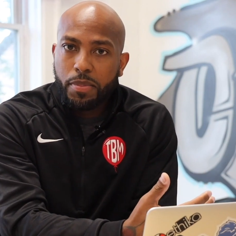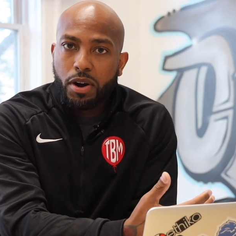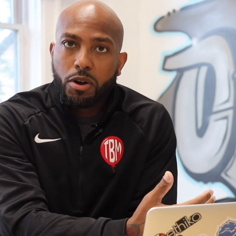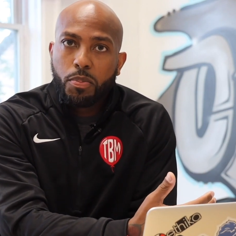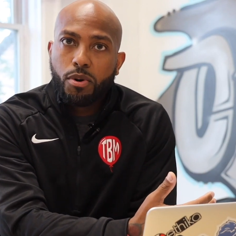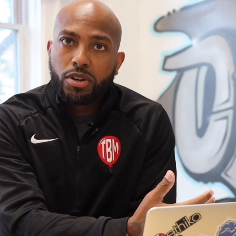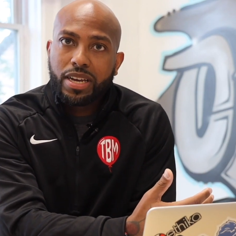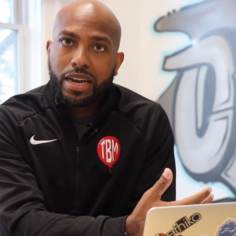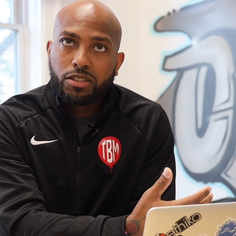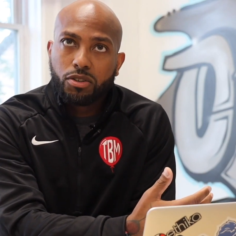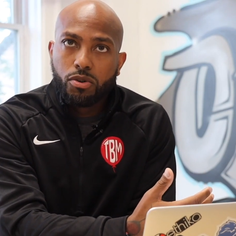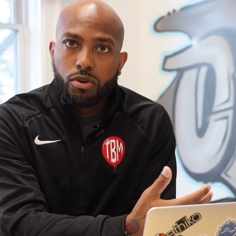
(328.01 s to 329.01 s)
Martin de Porres High
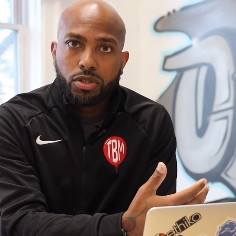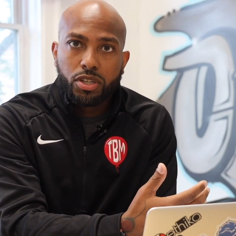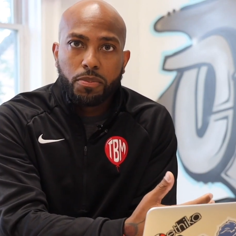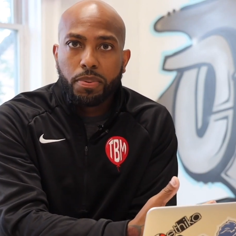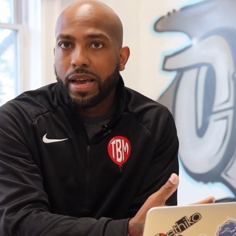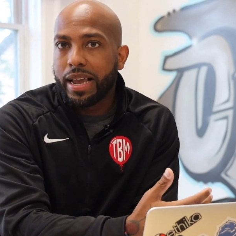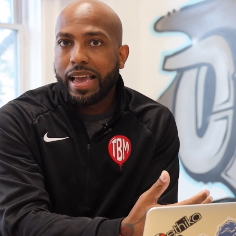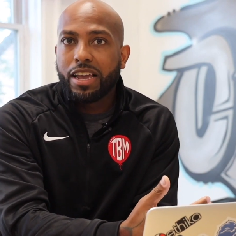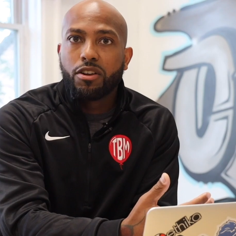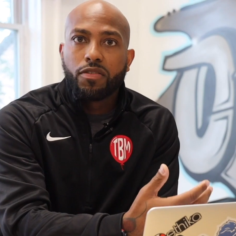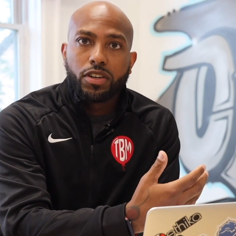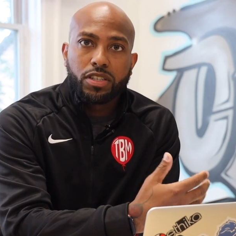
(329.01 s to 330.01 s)
School, to playing at
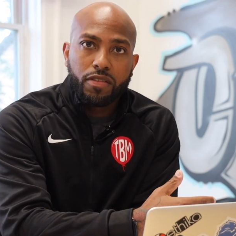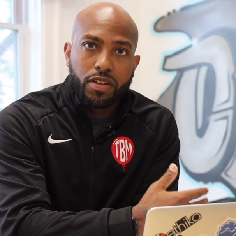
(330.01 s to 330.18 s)
University of